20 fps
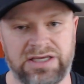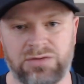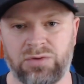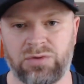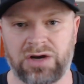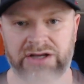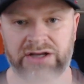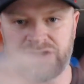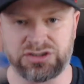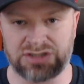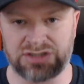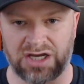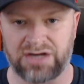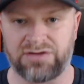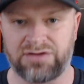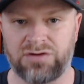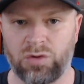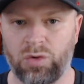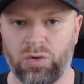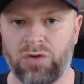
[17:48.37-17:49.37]
where I just kind of
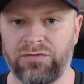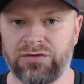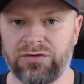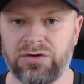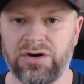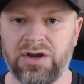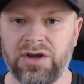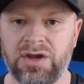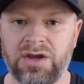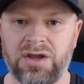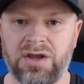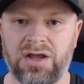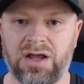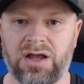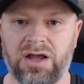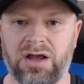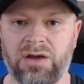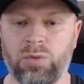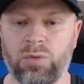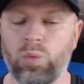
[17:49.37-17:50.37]
go over
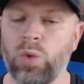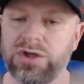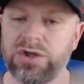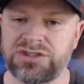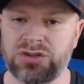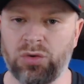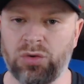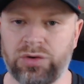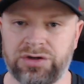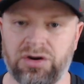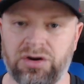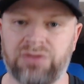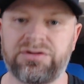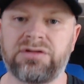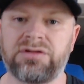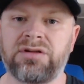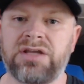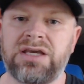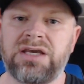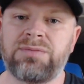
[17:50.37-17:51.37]
what's going on in the league.